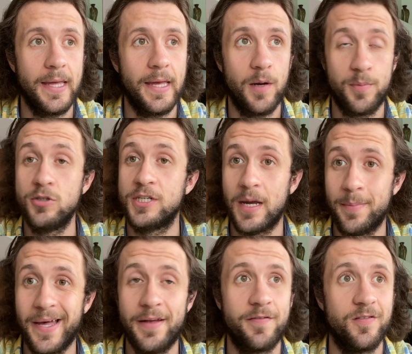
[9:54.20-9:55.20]
air pollution got
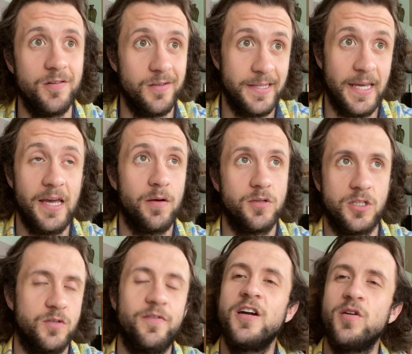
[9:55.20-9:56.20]
bad for a day, which
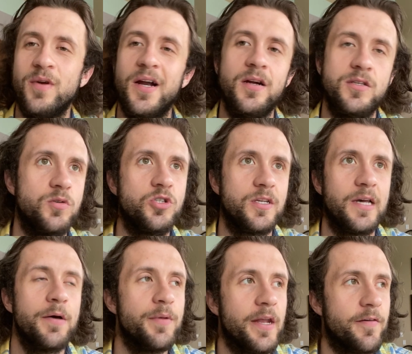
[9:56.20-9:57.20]
is very rare. Usually
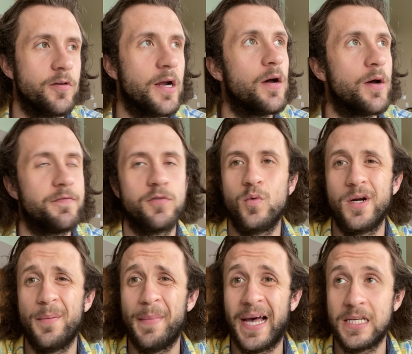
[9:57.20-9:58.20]
I would never have to
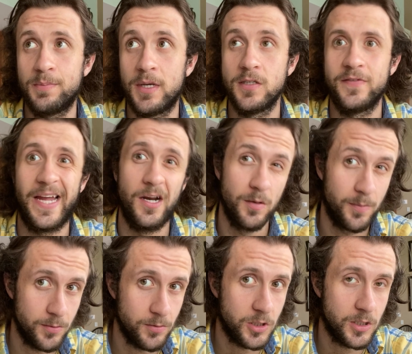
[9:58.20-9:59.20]
wear a mask because of air
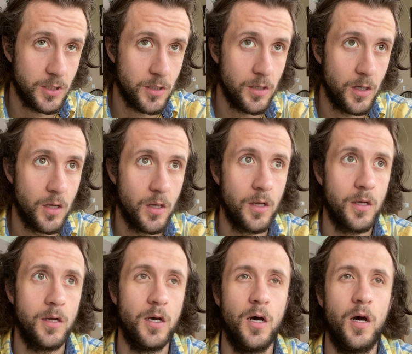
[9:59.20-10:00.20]
pollution here.
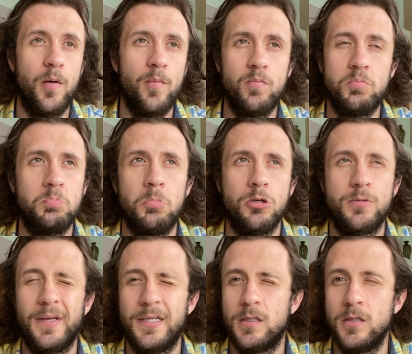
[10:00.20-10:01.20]
Most
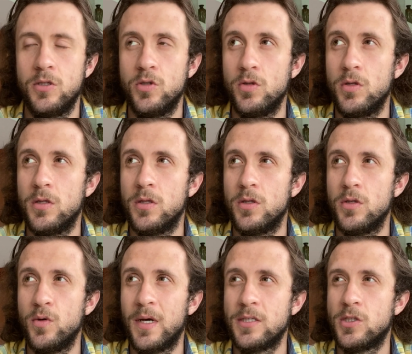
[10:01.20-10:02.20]
places in the
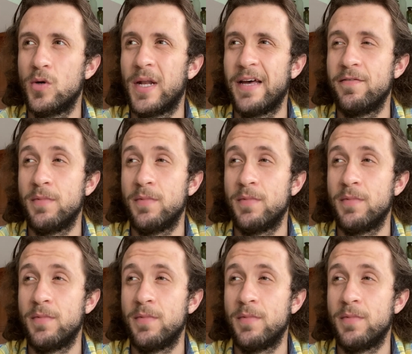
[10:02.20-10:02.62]
U.S. don't have